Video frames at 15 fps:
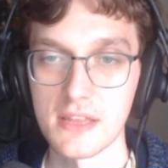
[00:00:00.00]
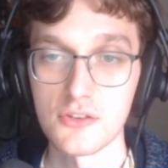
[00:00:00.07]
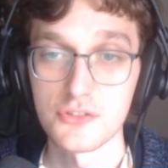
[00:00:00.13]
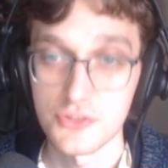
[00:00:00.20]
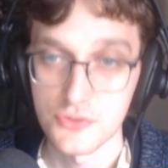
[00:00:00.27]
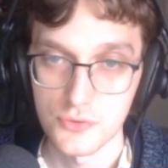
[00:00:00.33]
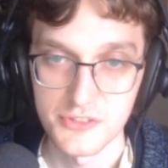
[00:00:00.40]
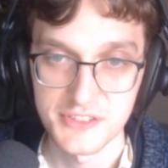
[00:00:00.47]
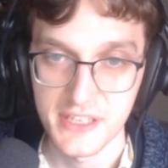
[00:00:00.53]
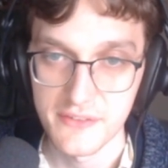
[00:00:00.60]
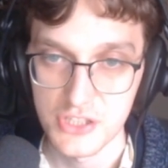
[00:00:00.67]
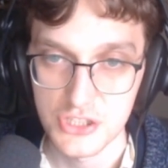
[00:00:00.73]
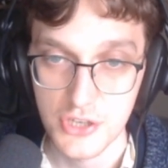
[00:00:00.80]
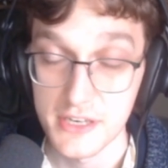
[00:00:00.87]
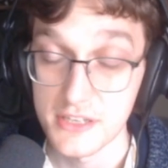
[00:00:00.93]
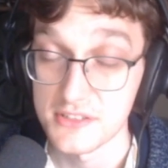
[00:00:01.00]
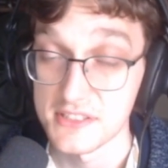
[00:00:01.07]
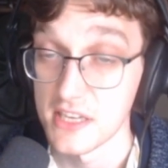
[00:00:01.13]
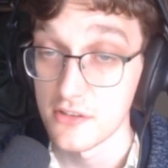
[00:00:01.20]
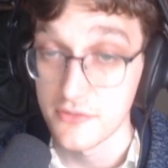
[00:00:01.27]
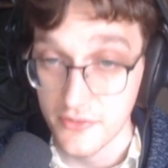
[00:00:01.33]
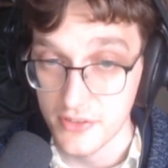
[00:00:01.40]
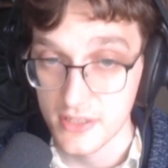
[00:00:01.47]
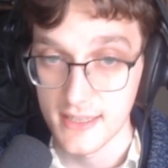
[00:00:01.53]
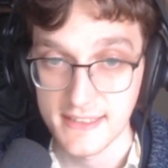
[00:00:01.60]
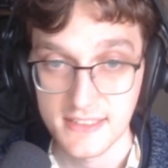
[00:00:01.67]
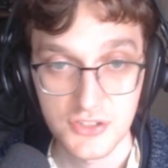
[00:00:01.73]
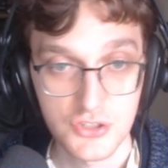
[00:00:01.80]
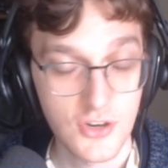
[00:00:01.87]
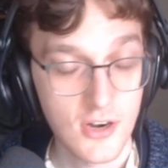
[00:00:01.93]
those are the rules. Give it a shot yourself if you'd
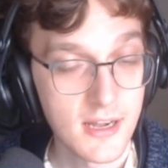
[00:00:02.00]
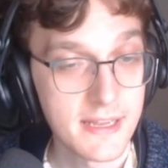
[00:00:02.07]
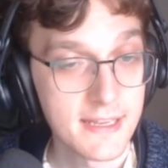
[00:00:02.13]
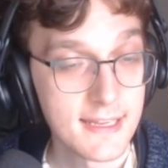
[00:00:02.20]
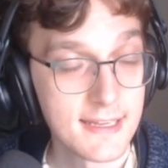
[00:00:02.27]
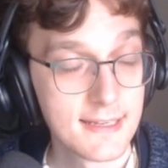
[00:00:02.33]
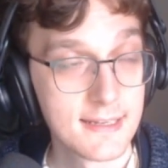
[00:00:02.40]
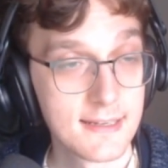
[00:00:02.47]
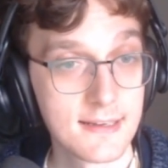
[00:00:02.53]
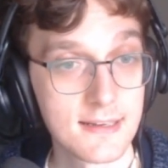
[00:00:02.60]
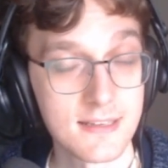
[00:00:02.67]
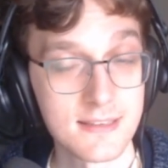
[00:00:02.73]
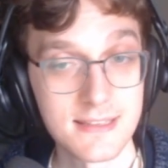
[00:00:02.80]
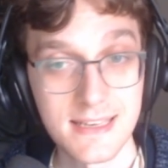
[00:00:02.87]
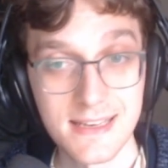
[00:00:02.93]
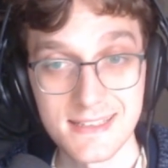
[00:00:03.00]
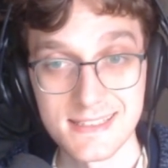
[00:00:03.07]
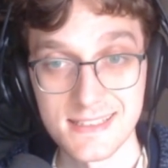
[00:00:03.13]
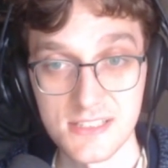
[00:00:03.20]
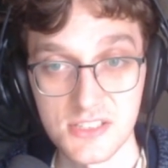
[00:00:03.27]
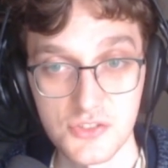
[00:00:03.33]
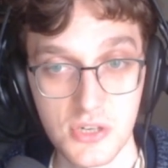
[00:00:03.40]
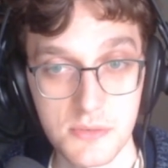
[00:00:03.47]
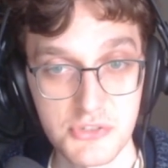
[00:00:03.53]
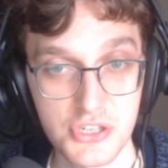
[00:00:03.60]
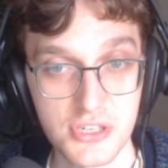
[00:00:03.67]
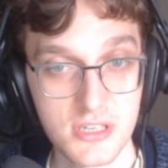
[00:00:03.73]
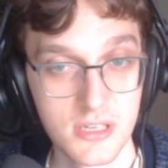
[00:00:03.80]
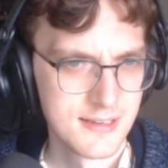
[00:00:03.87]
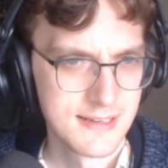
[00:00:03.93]
like to try. Link is in the
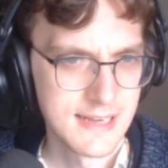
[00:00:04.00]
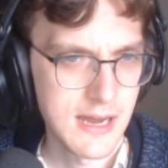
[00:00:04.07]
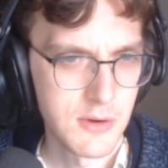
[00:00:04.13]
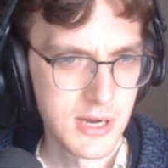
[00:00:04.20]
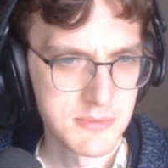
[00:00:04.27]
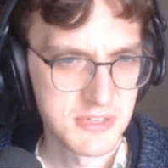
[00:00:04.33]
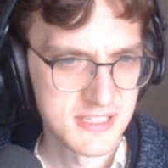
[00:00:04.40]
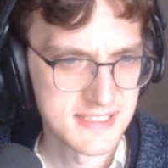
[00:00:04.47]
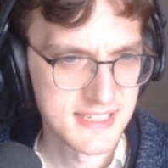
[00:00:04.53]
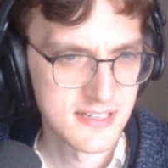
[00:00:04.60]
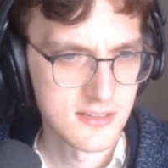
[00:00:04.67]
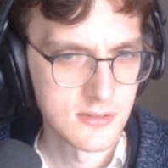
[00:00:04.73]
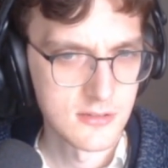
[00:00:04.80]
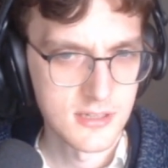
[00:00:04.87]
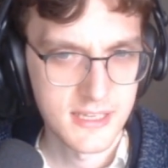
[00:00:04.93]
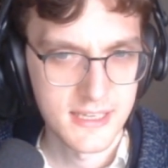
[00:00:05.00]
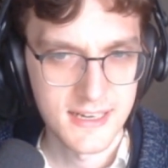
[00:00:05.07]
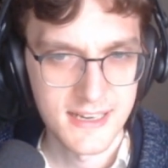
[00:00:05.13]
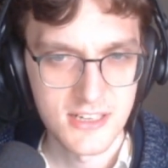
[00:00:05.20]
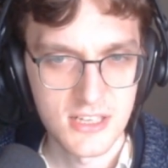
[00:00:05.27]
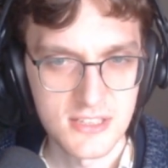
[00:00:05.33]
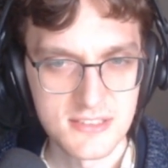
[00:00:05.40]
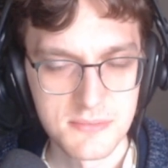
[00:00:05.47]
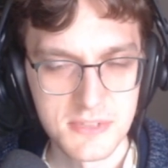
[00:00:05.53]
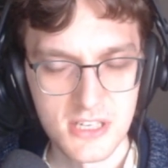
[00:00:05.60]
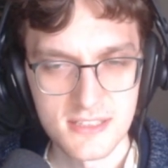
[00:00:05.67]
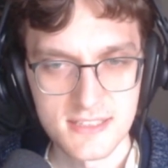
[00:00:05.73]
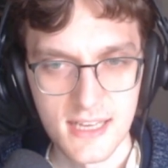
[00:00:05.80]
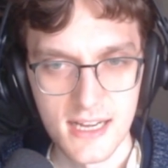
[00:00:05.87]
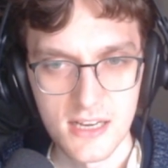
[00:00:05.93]
description. Now I'm going to take a look, and to be
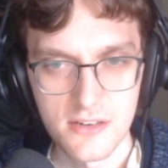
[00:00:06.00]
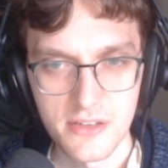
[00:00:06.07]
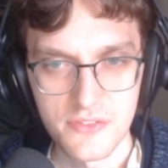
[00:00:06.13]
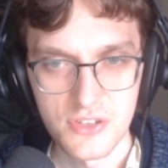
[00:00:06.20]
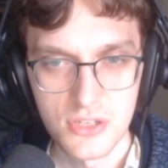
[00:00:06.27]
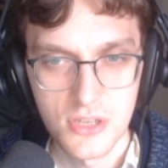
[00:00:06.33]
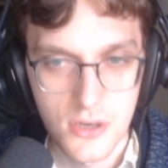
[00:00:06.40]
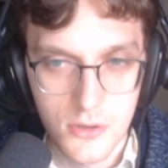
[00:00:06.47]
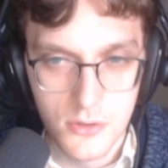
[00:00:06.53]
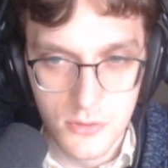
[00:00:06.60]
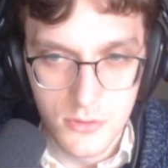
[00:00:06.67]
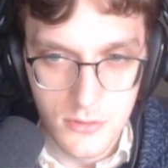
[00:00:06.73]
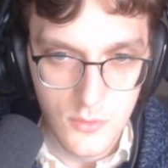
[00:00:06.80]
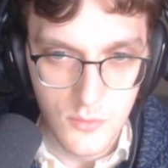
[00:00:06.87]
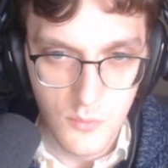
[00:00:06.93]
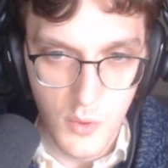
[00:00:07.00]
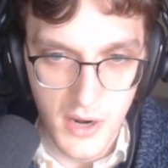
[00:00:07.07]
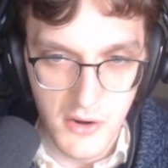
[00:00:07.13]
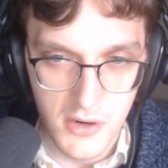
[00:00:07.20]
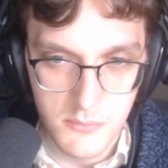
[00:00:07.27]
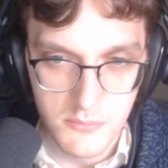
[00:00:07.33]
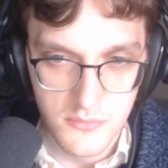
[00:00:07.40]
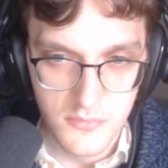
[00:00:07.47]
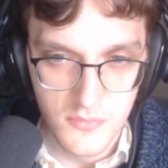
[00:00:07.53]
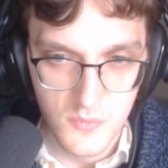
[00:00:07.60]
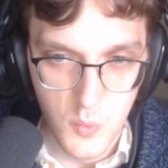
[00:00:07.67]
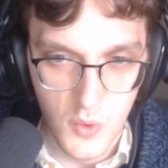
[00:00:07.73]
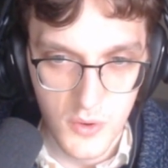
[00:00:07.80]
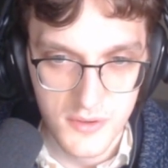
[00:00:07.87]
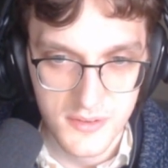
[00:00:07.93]
honest, I don't even know where I'm
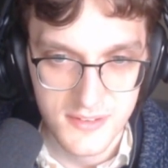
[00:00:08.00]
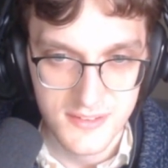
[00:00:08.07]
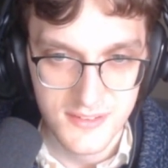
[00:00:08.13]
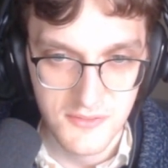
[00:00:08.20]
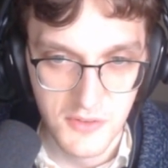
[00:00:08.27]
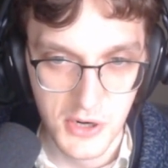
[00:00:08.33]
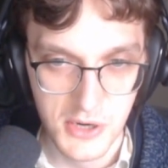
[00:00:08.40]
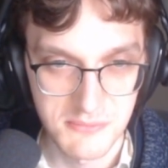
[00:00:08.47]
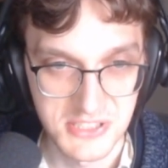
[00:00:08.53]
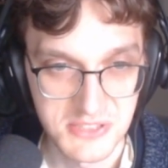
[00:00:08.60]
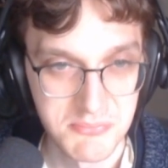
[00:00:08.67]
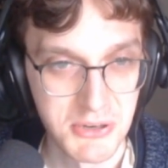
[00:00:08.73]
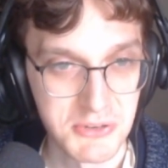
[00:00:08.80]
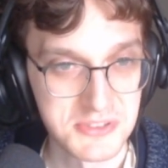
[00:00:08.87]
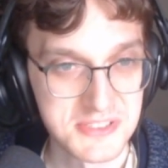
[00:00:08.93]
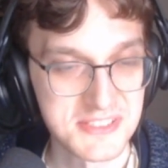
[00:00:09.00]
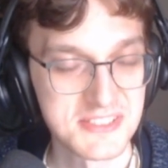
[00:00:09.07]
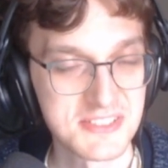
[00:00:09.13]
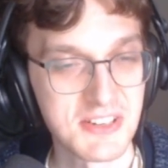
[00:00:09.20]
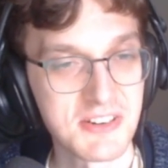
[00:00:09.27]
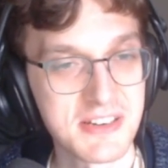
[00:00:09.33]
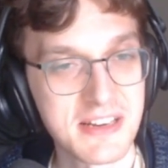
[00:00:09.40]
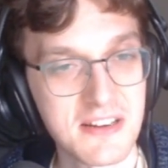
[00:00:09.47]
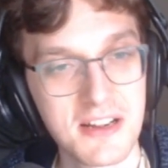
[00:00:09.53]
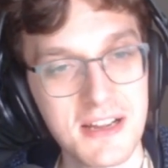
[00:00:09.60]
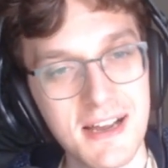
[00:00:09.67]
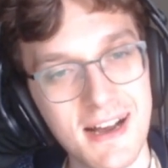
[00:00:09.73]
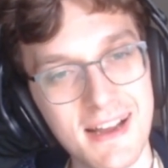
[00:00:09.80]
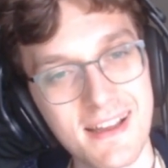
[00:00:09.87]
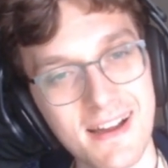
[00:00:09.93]
supposed to start here.
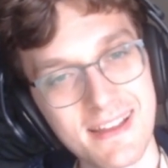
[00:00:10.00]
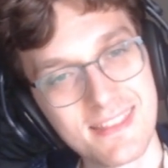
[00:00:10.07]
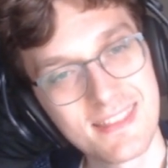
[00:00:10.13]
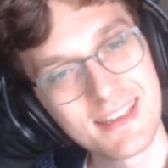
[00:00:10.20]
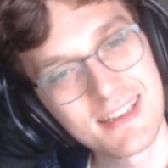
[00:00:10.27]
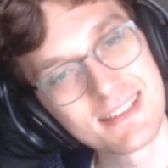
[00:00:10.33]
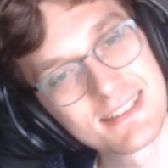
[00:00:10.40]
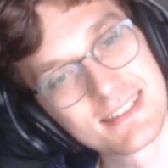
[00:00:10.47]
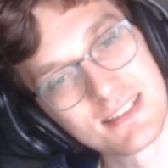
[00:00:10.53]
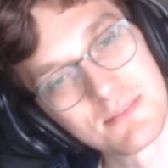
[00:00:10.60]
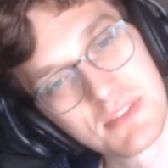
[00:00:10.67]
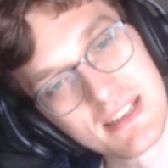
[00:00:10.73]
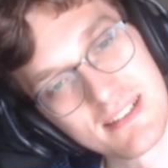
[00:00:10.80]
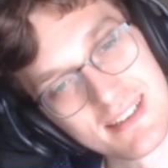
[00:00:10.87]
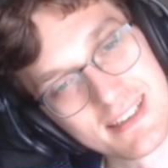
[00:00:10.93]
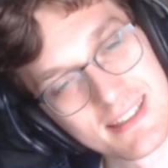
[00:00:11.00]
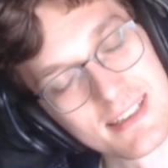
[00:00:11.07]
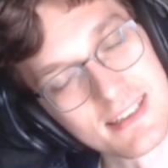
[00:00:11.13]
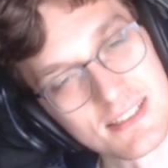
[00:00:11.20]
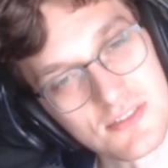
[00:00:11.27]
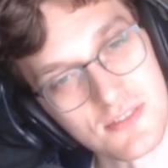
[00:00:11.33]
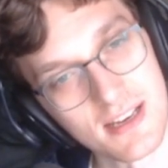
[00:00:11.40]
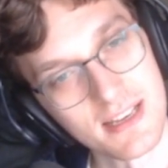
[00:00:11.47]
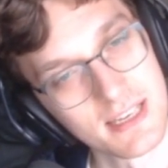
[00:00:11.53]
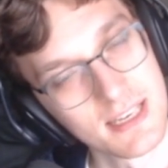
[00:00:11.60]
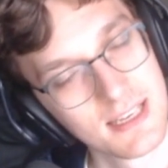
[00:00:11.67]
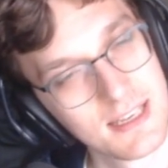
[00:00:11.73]
I think it's something like this, right?